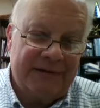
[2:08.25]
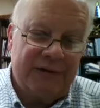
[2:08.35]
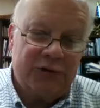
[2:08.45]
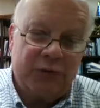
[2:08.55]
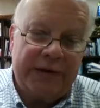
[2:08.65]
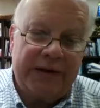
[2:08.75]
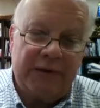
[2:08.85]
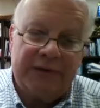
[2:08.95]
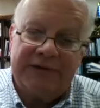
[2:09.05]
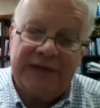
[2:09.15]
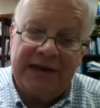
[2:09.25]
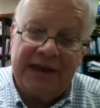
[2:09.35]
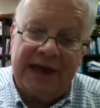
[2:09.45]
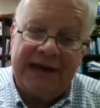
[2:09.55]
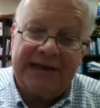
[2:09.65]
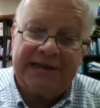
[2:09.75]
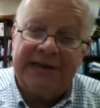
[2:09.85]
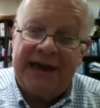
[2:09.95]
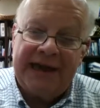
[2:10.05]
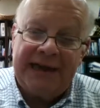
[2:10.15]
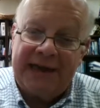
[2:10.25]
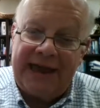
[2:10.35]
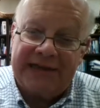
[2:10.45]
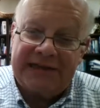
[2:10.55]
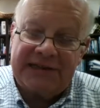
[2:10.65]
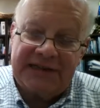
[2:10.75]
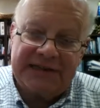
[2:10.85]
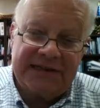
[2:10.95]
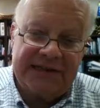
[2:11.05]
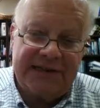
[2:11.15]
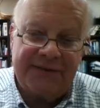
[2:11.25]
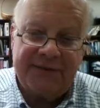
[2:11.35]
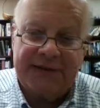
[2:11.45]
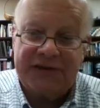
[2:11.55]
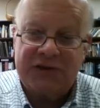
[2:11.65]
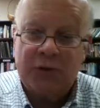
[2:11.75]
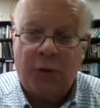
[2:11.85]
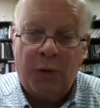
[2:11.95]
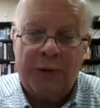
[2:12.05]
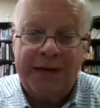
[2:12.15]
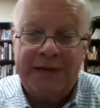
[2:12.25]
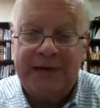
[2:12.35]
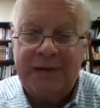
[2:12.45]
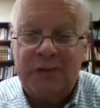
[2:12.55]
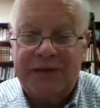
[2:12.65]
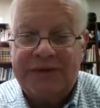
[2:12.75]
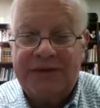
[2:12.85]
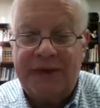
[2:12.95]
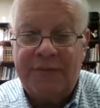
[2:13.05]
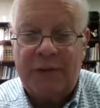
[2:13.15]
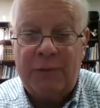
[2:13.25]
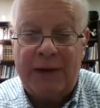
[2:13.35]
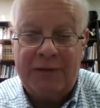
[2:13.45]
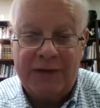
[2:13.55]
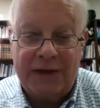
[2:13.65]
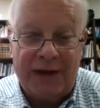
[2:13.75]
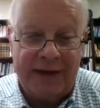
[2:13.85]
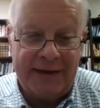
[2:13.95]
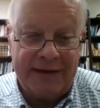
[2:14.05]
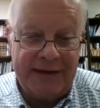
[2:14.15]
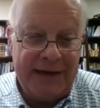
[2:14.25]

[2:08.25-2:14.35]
There's real delight and lasting significance to orienting oneself around God.